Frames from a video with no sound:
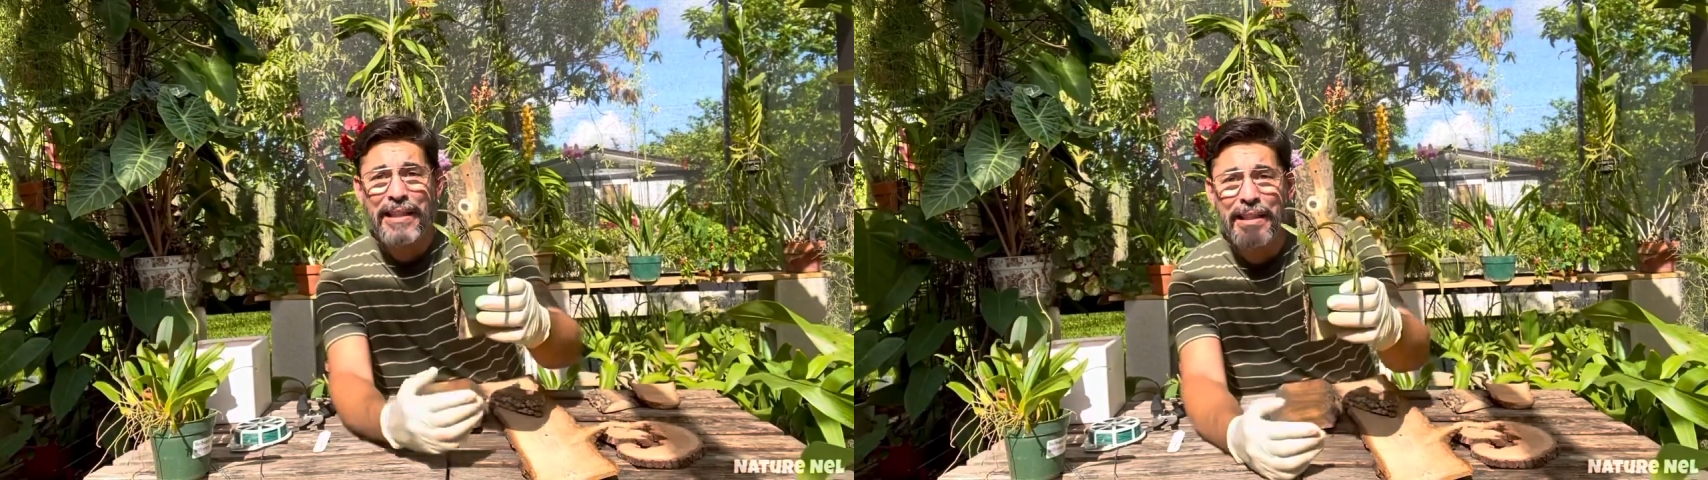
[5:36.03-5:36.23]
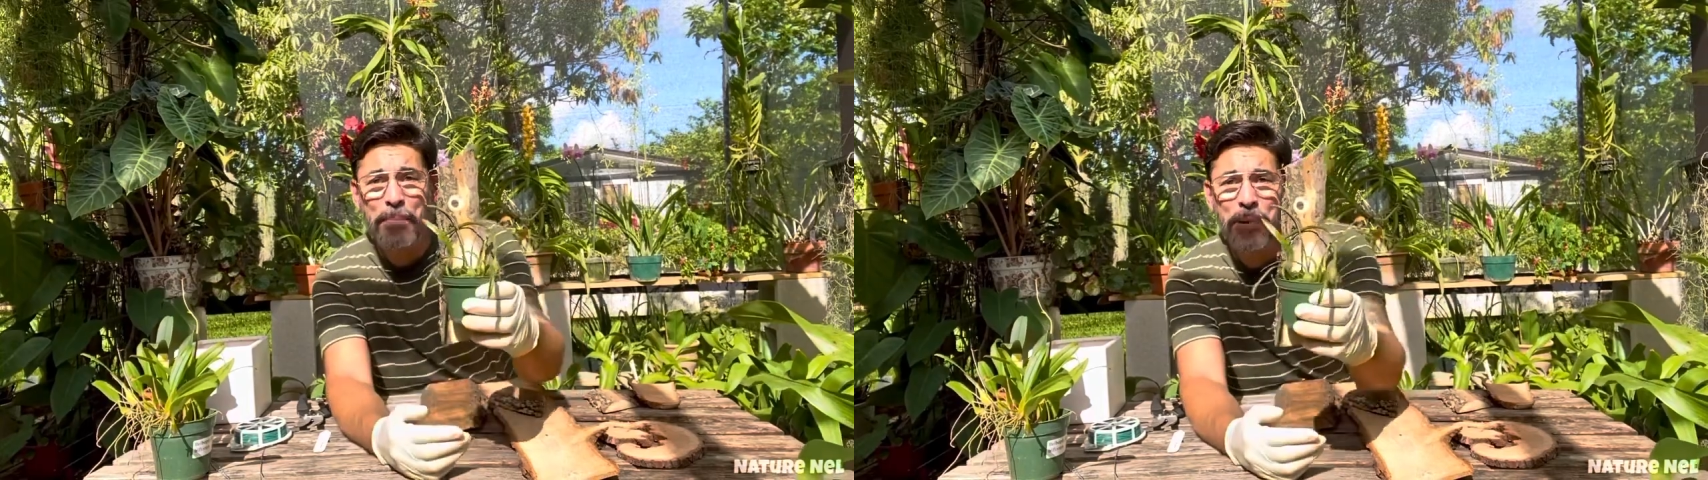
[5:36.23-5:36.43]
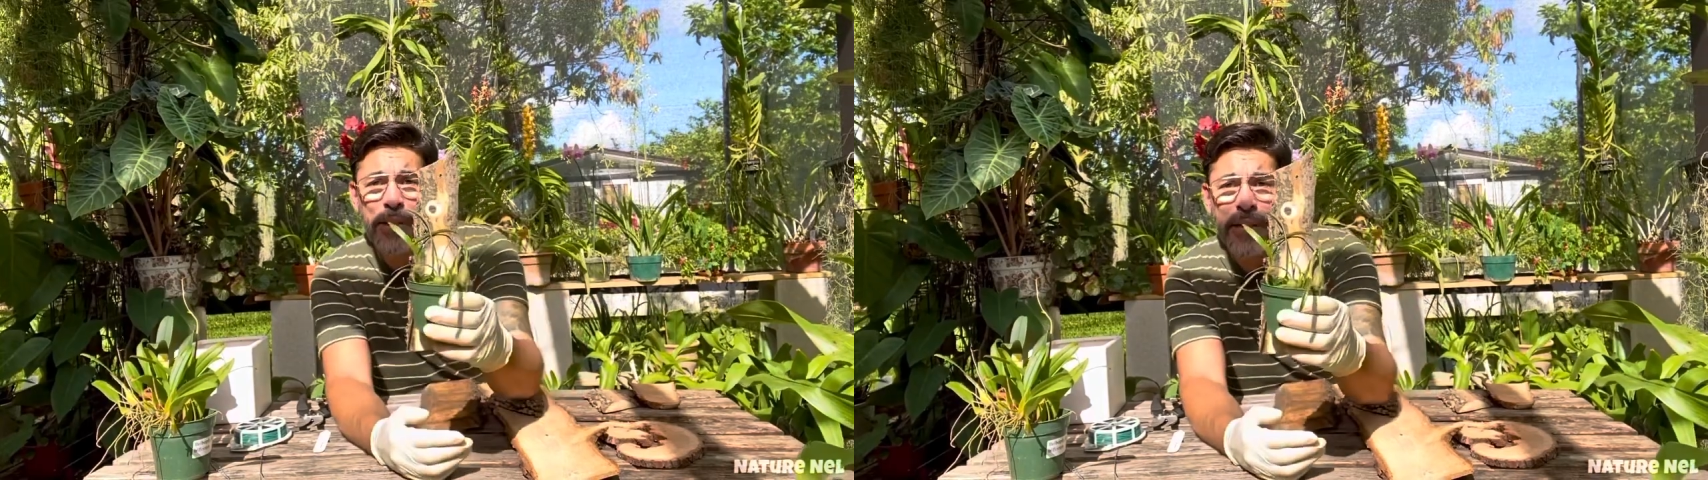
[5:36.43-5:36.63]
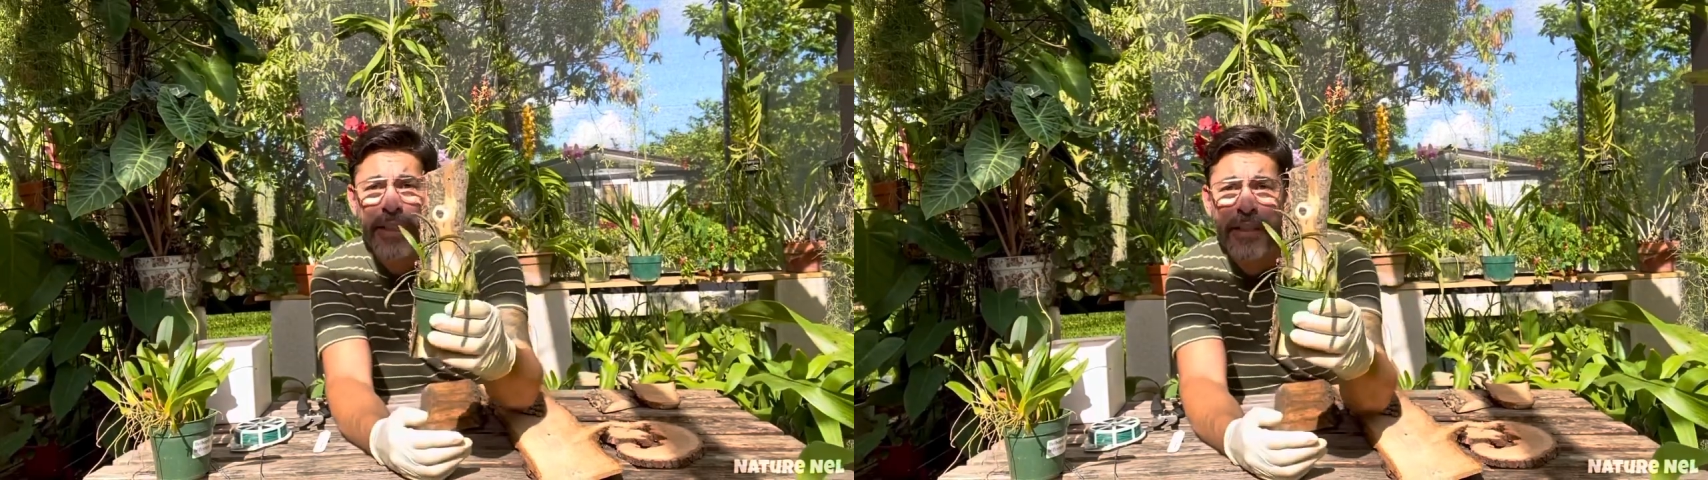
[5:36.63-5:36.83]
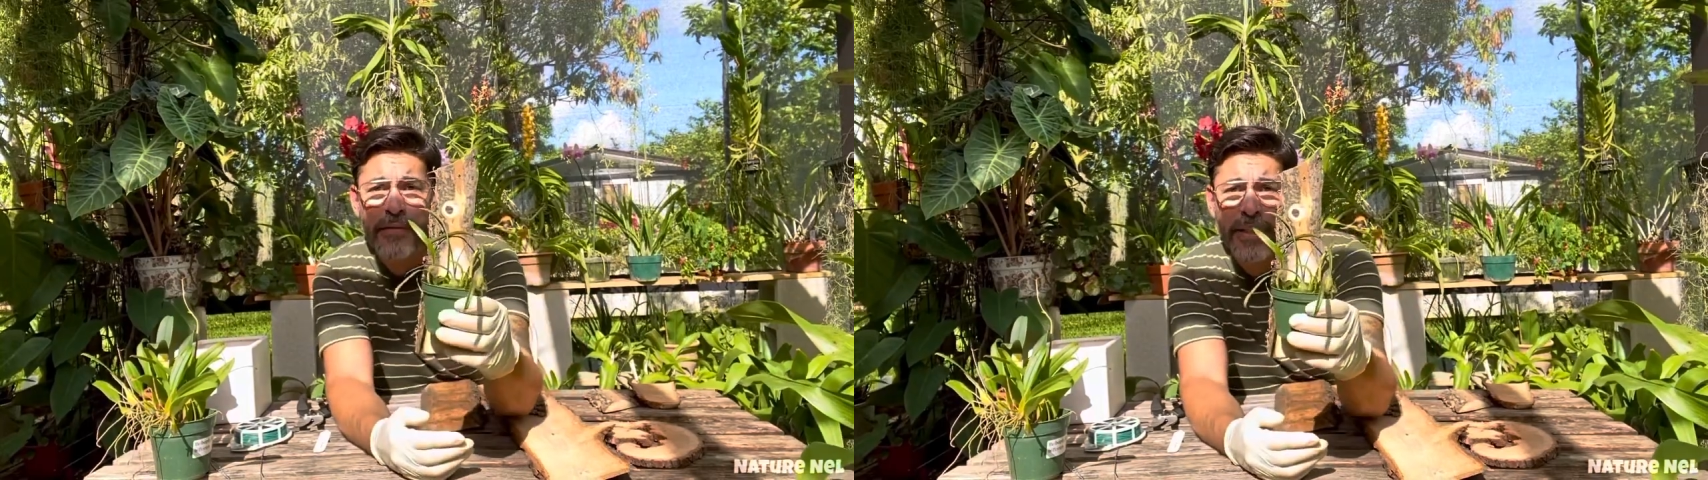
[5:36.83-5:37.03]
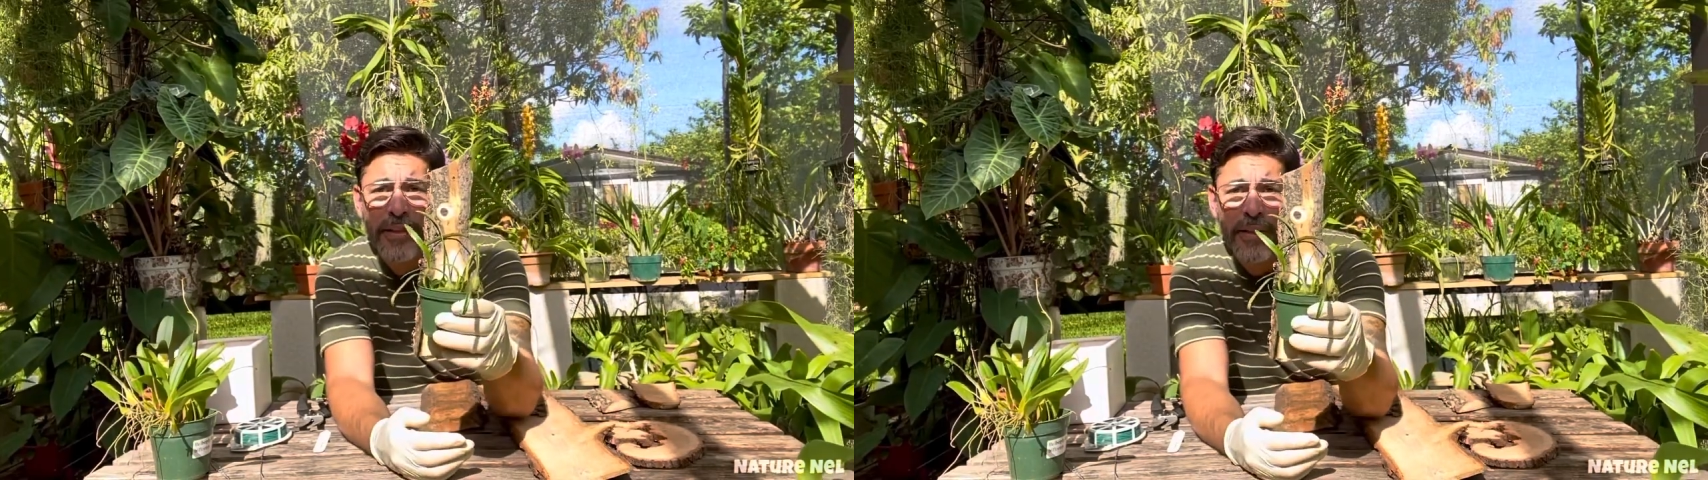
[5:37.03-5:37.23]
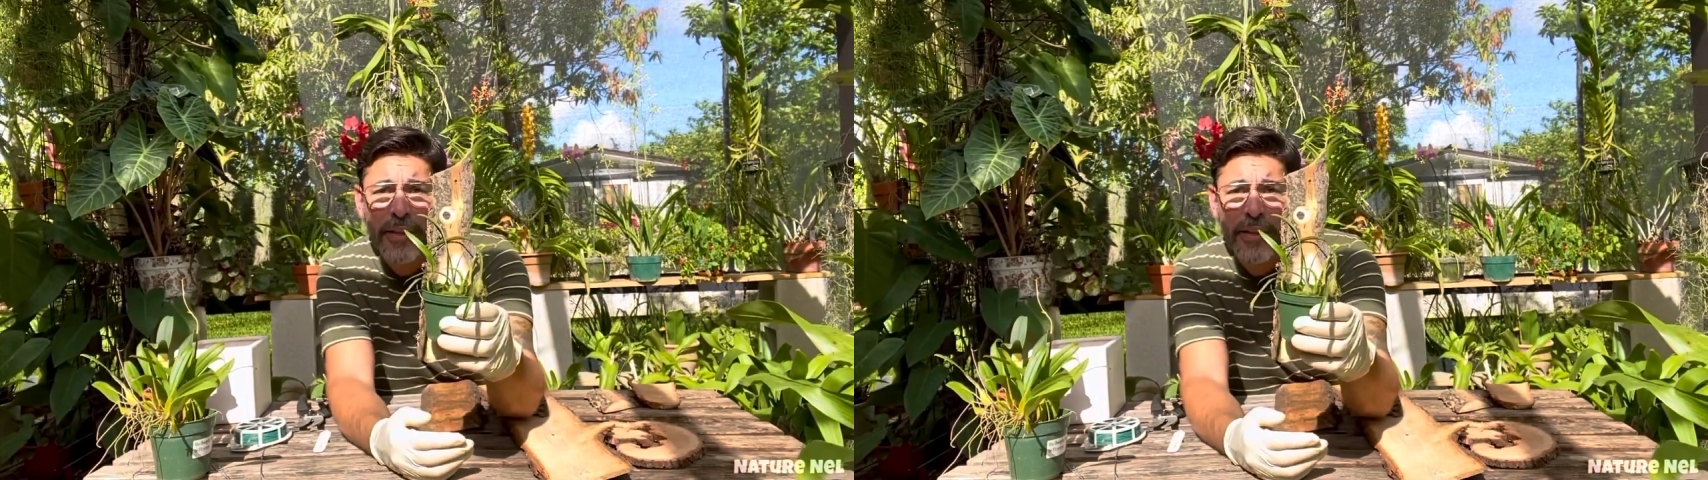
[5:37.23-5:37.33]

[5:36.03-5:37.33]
the simplicity of this,